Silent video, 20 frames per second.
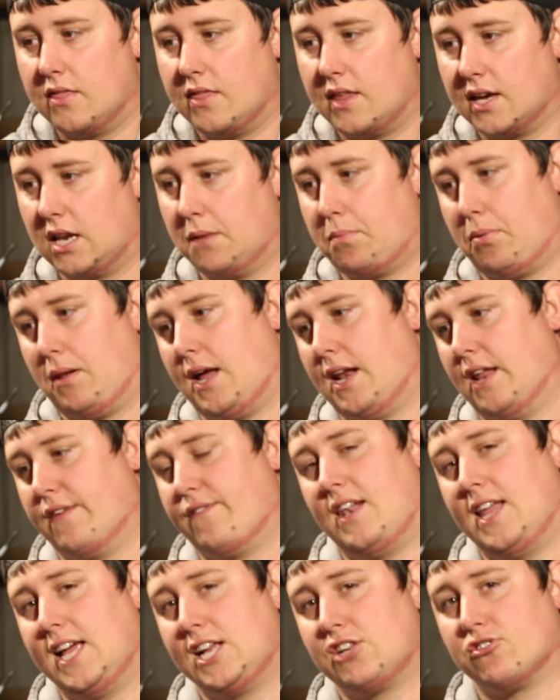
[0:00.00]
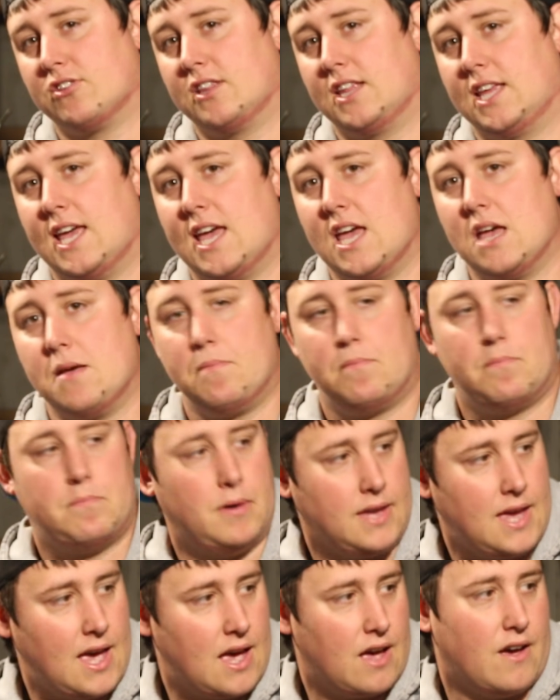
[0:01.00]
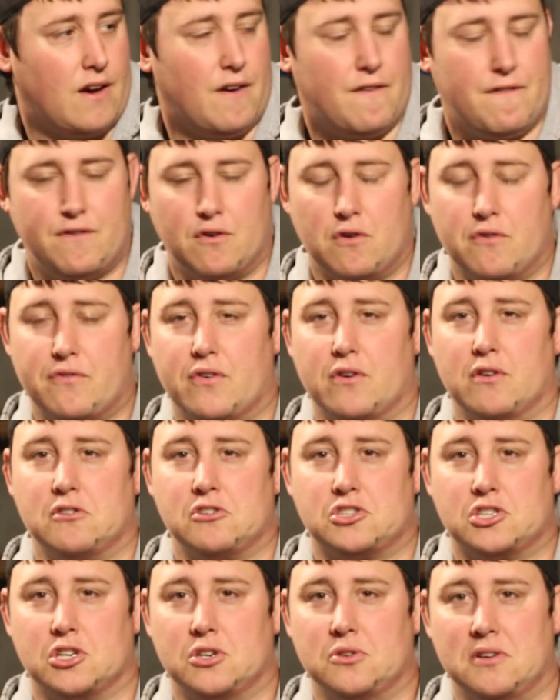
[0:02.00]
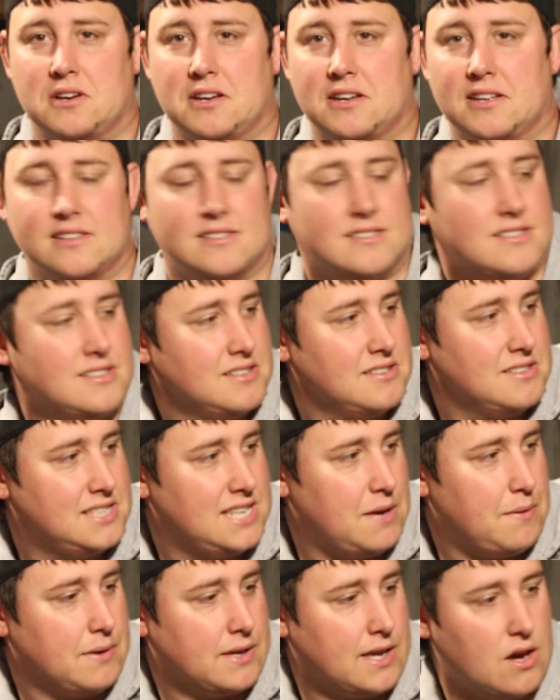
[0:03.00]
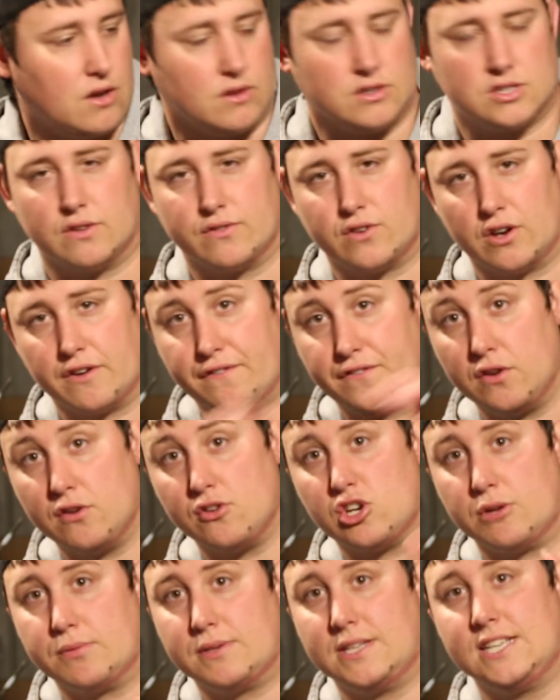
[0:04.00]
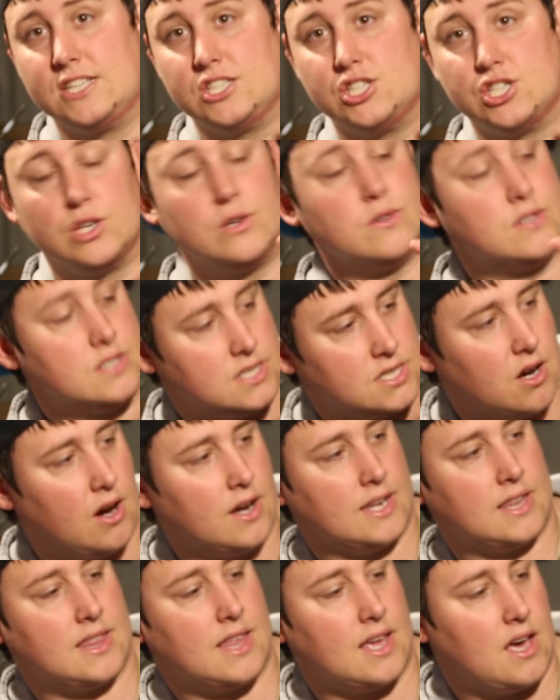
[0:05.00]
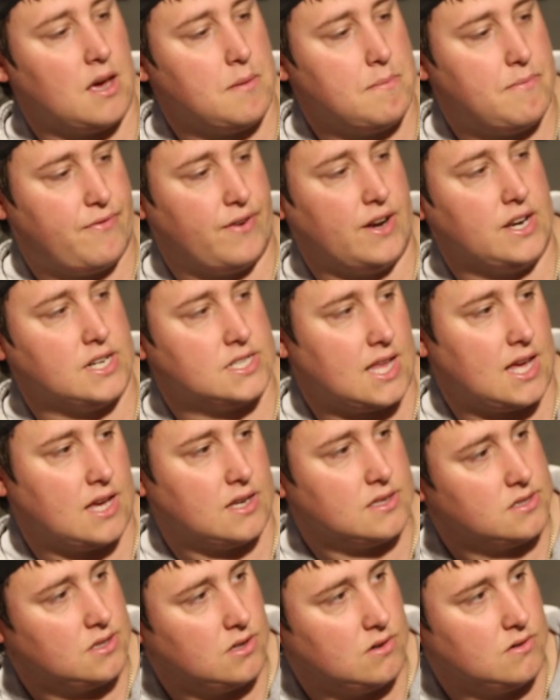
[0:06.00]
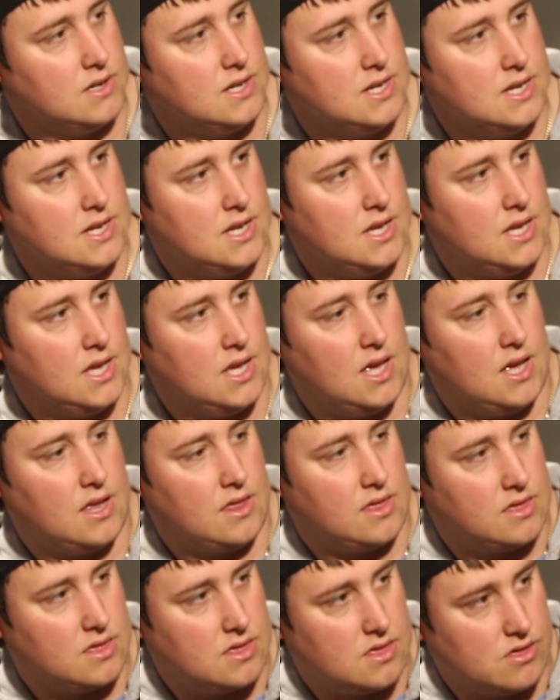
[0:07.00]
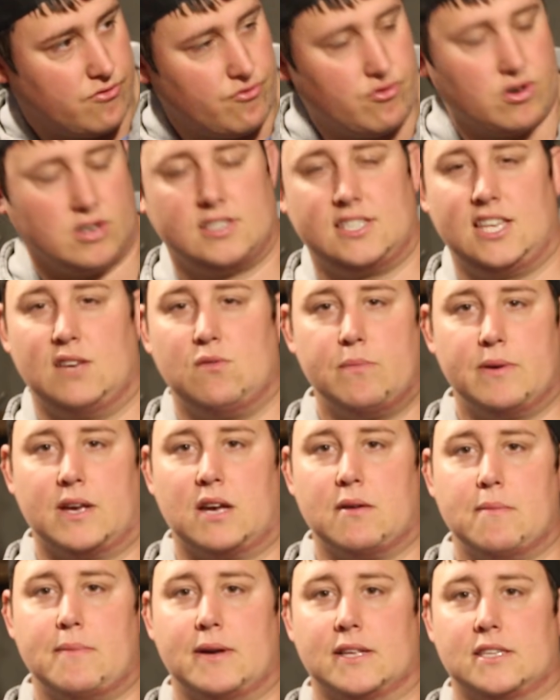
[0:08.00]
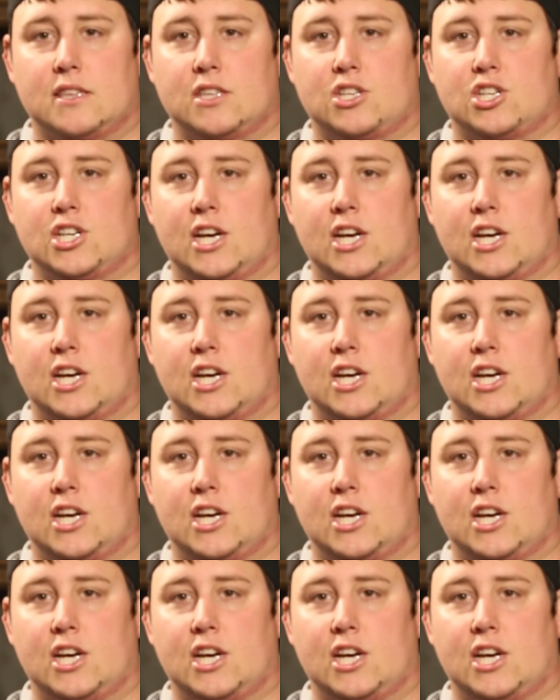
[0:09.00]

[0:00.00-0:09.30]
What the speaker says: they're going to plan it for later in the year. But yeah, a full photo shoot and see how I get on. So I've got a few jobs I need to do to tidy that and finish that. So Rusty will be coming back to the